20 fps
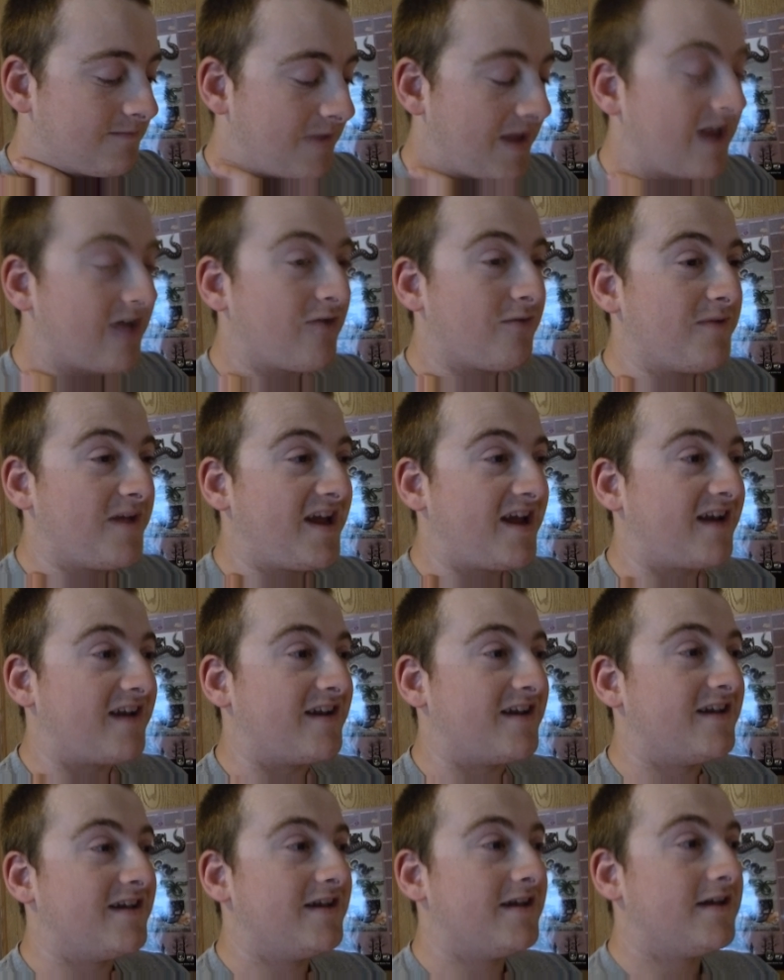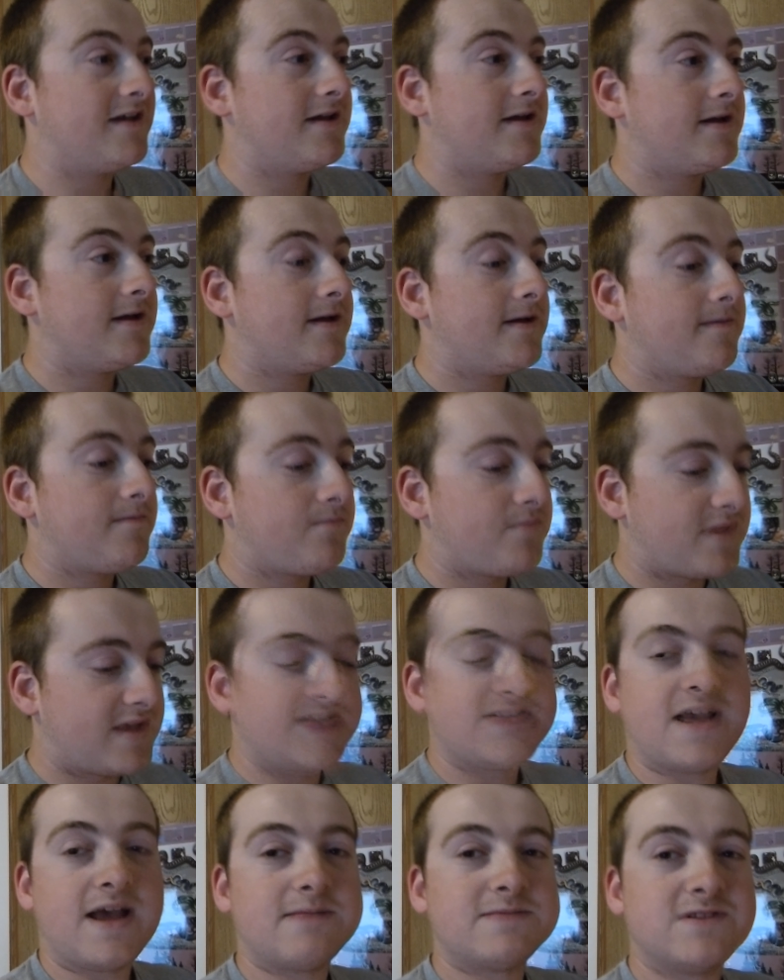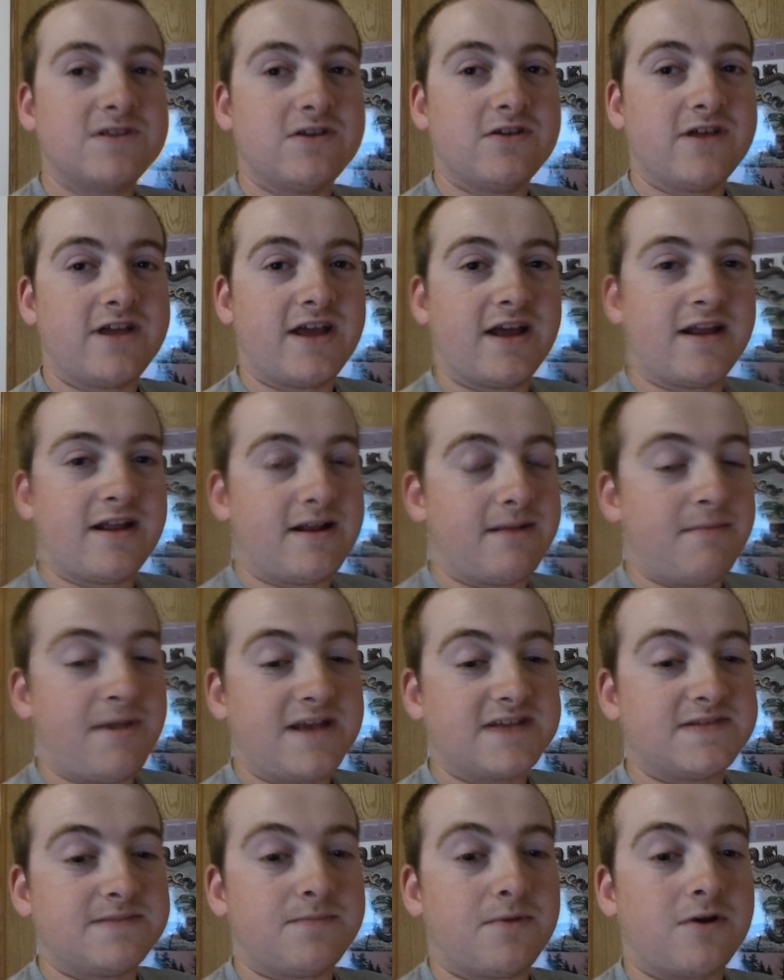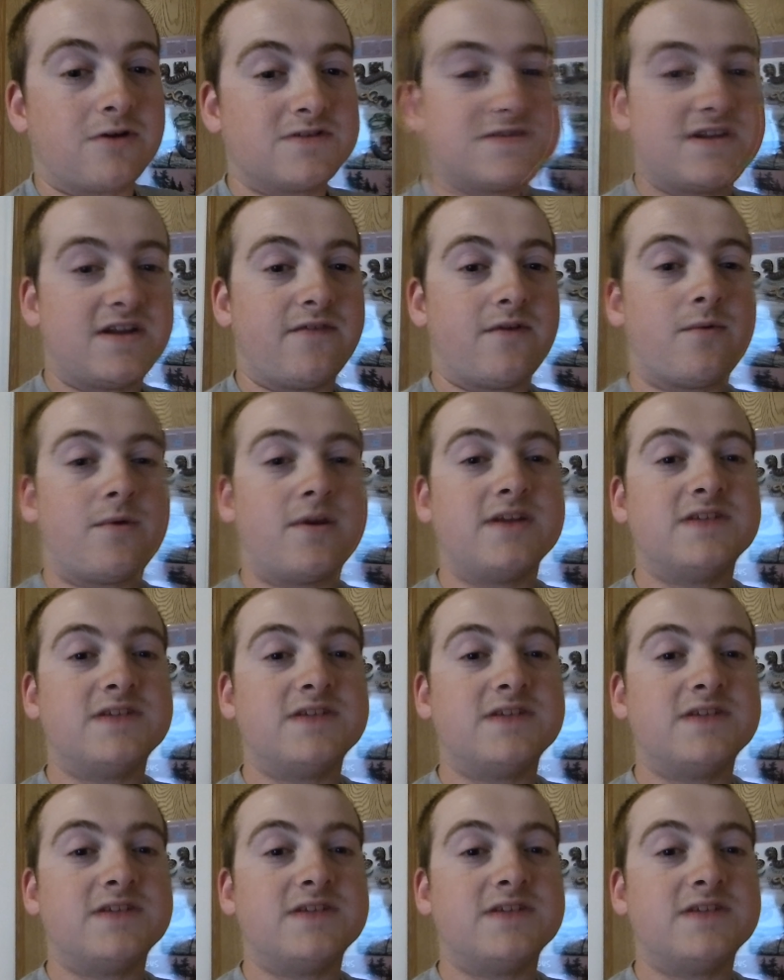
man oh man, he's absolutely an amazing person, everyone.